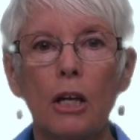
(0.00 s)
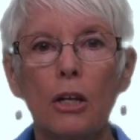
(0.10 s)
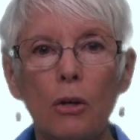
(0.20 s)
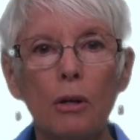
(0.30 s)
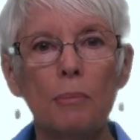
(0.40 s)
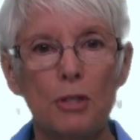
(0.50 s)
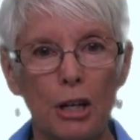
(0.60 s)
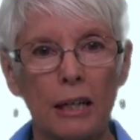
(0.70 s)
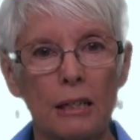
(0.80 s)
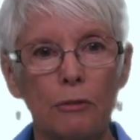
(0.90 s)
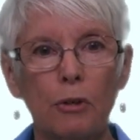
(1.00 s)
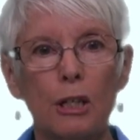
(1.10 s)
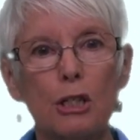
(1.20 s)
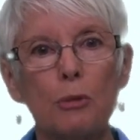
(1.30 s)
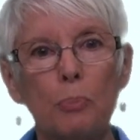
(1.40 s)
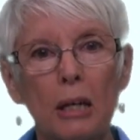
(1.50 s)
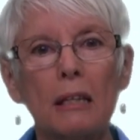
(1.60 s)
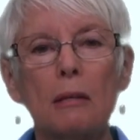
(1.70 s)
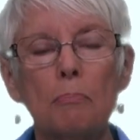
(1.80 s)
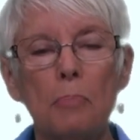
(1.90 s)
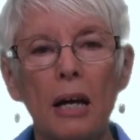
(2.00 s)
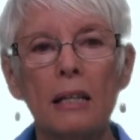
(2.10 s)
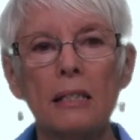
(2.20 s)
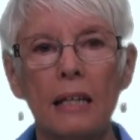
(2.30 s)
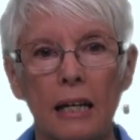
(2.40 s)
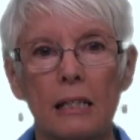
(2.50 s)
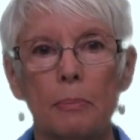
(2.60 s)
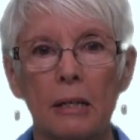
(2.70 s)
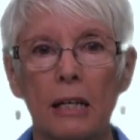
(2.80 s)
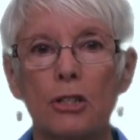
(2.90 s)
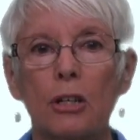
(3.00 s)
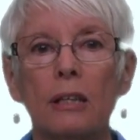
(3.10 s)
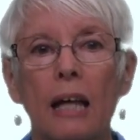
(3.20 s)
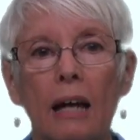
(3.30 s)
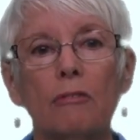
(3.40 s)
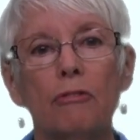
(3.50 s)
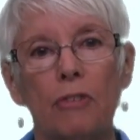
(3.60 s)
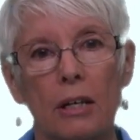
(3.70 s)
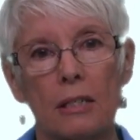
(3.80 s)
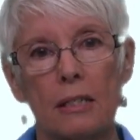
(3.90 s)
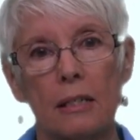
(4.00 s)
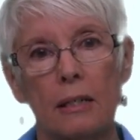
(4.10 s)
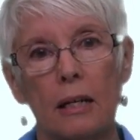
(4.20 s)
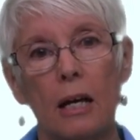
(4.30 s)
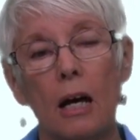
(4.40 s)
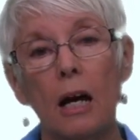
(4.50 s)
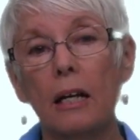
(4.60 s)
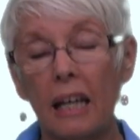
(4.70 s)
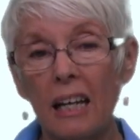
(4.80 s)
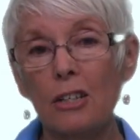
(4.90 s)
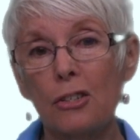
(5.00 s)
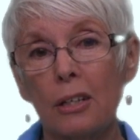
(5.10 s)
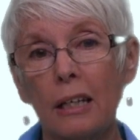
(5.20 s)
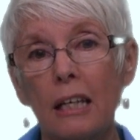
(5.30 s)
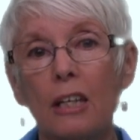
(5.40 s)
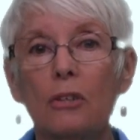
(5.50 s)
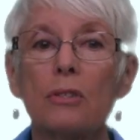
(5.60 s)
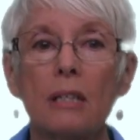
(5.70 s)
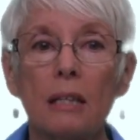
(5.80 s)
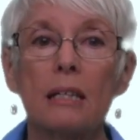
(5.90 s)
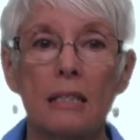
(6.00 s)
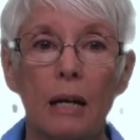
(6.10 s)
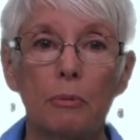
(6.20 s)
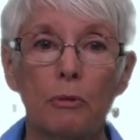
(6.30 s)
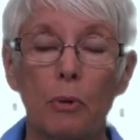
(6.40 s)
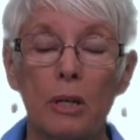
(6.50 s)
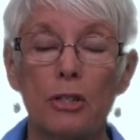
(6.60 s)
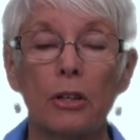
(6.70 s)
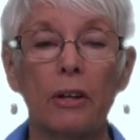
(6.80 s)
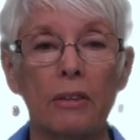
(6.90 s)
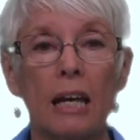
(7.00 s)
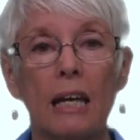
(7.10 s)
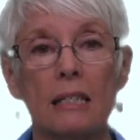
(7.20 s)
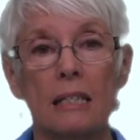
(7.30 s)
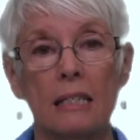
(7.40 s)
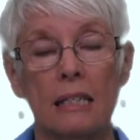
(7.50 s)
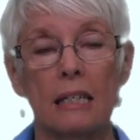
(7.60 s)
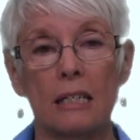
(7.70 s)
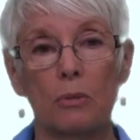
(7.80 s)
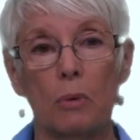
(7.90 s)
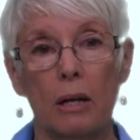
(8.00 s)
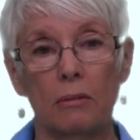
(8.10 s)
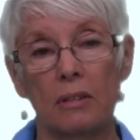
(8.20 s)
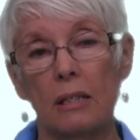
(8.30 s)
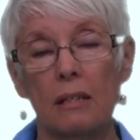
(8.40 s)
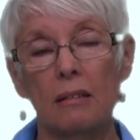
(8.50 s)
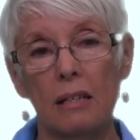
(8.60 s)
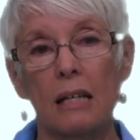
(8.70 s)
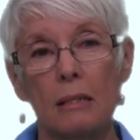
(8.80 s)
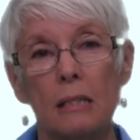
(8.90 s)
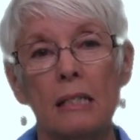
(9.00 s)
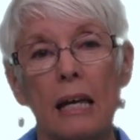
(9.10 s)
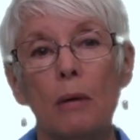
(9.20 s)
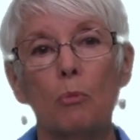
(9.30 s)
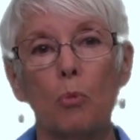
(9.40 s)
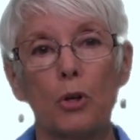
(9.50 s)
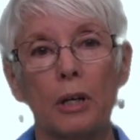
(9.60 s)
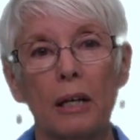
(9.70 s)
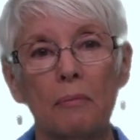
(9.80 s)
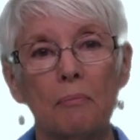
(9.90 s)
Your objective is to pick the best explanation that fits. Occasionally, you'll see this type of question on the ACT as well, the same wording.